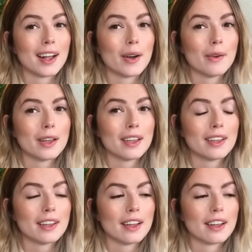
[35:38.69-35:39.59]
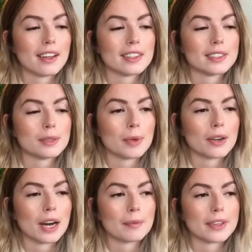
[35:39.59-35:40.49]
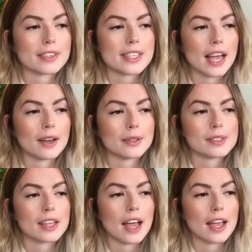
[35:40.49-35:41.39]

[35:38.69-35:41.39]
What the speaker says: going to my grandmother's house,